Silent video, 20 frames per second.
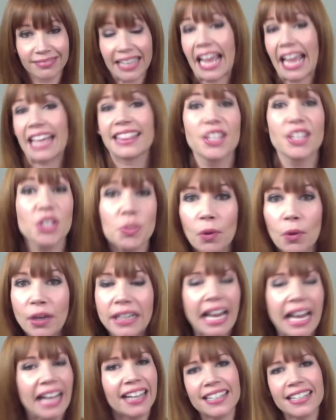At this
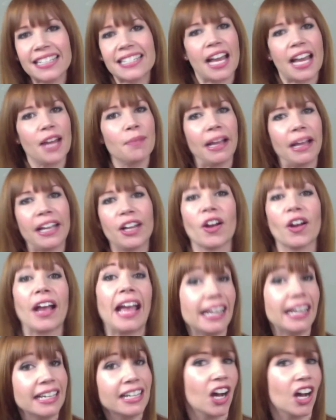point, I could have dyed my hair
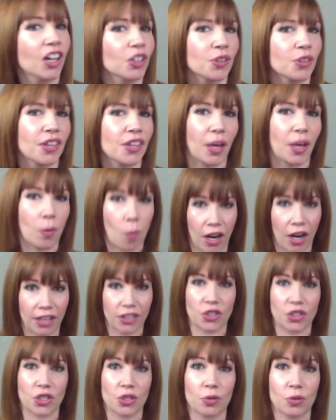any color that I
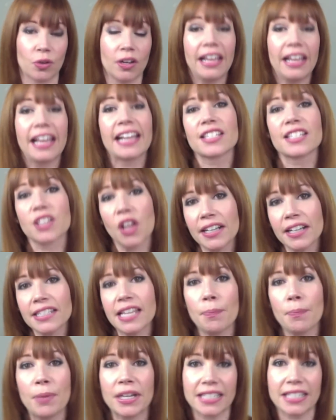wanted to, as long as
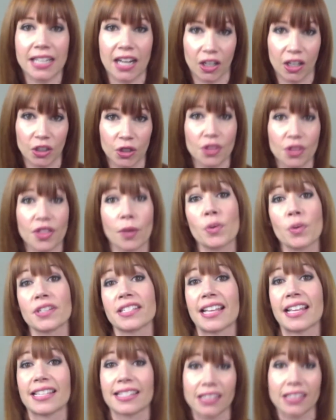I picked a color that was
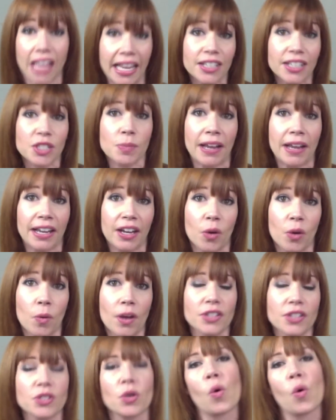as light as my hair
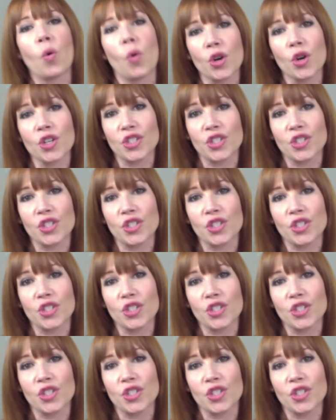was or